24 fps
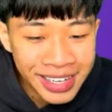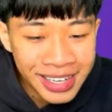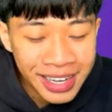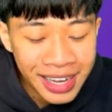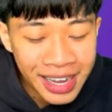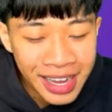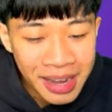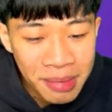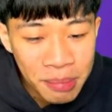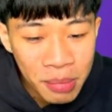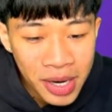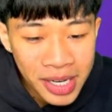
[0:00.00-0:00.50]

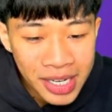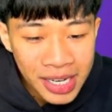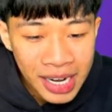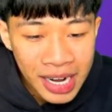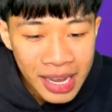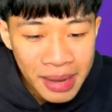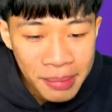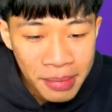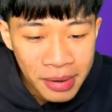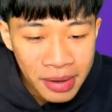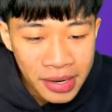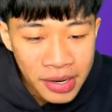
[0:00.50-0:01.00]
My
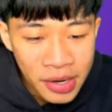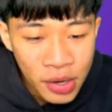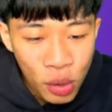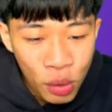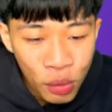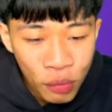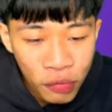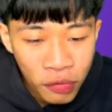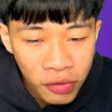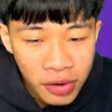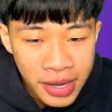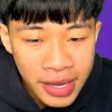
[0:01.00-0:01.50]
dilemma: no
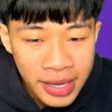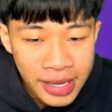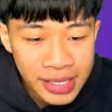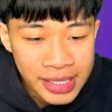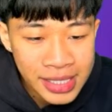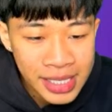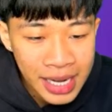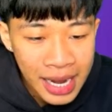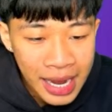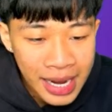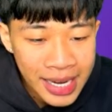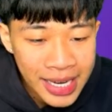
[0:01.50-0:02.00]
free hit,
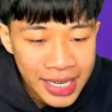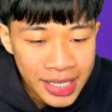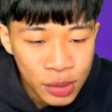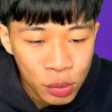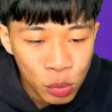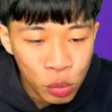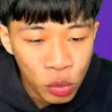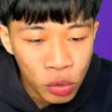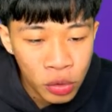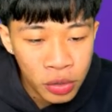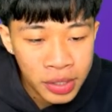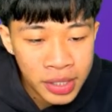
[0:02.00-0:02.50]
Solanke to
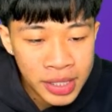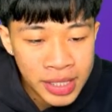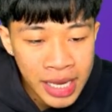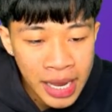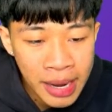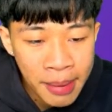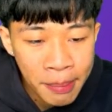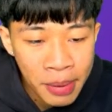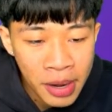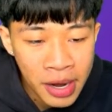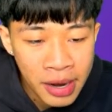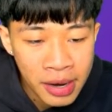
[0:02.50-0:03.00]
Wood,
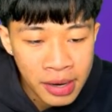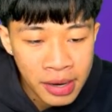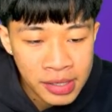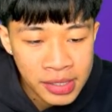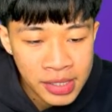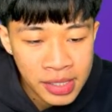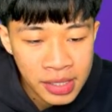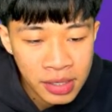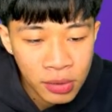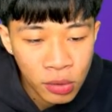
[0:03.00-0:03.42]
10 players,